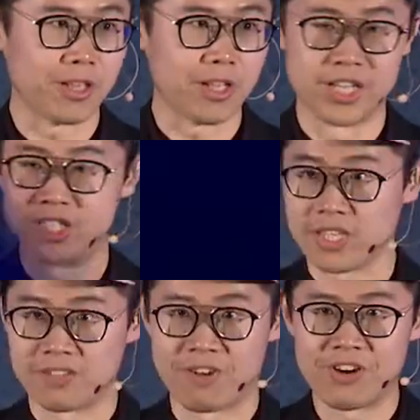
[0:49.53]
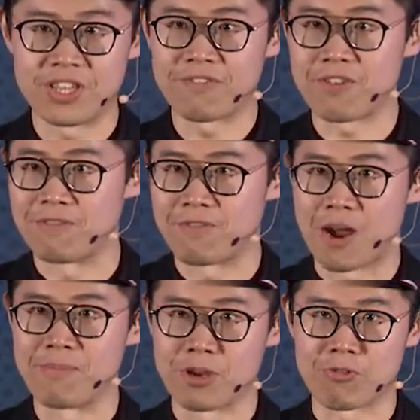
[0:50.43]
It's very different
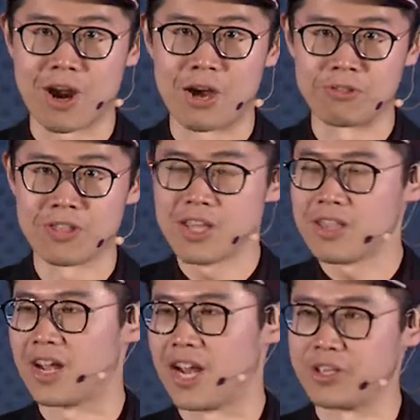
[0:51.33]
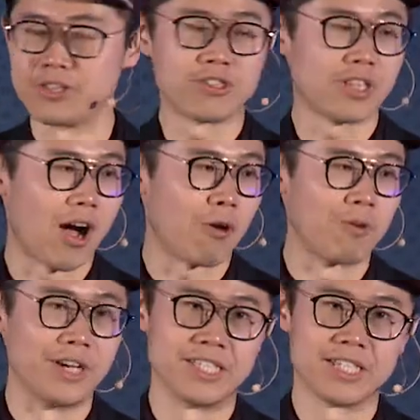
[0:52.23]
from the crowd that I used to talk
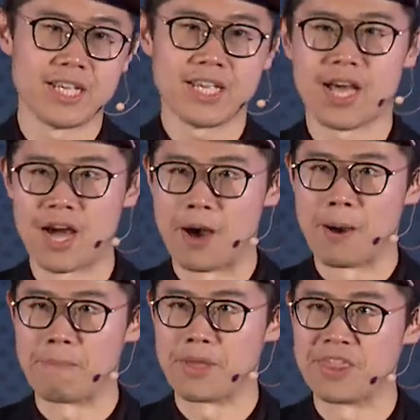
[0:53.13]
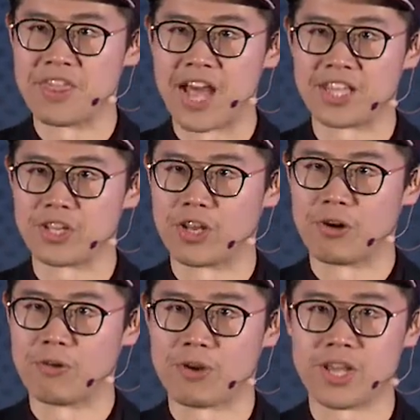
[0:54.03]
with, in that,
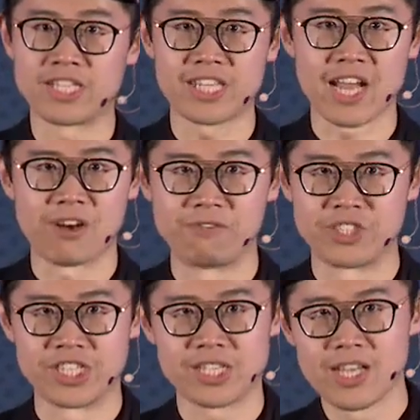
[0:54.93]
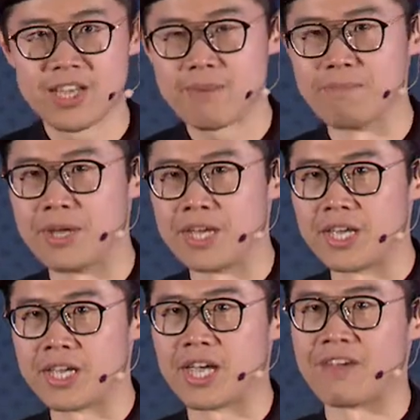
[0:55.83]
instead of just
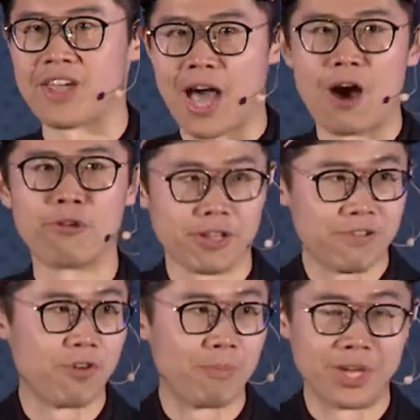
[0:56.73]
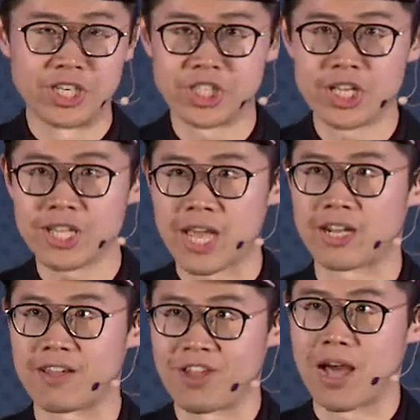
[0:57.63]
me giving out information and
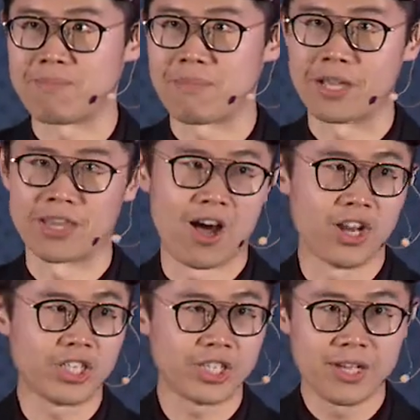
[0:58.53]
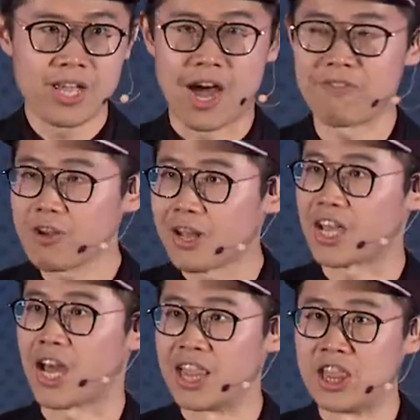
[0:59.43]
giving up my knowledge, I feel
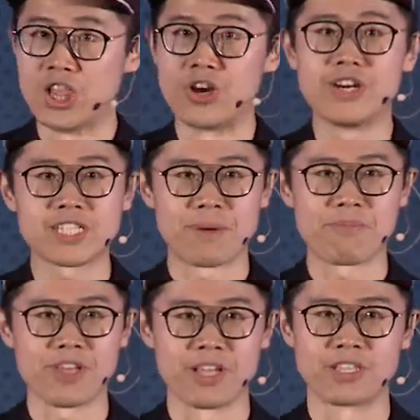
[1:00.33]
like I learned something